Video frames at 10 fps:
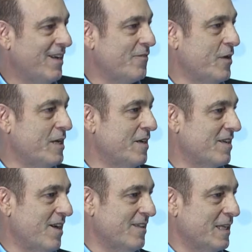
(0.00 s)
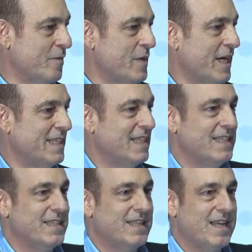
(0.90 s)
a colleague of mine
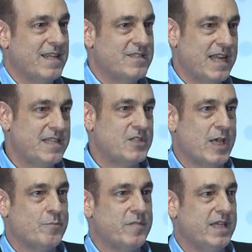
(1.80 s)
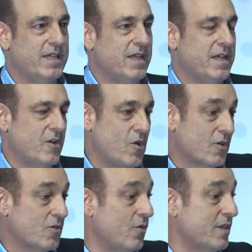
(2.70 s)
in the United States sent me an
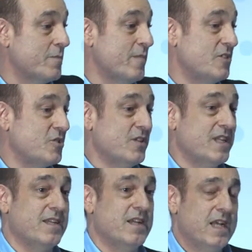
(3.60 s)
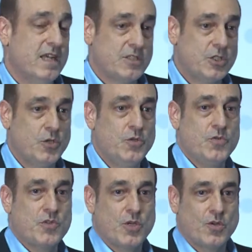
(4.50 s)
article that mentioned that
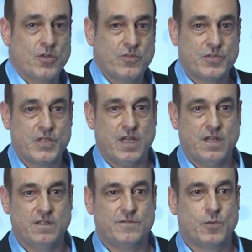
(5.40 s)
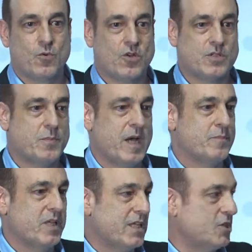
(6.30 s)
2/3 of the world's
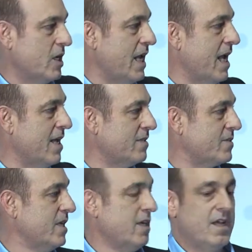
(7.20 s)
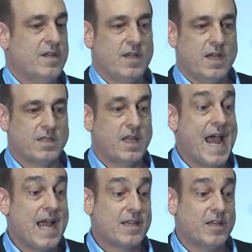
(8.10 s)
population has a
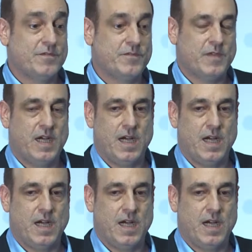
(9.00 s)
lack of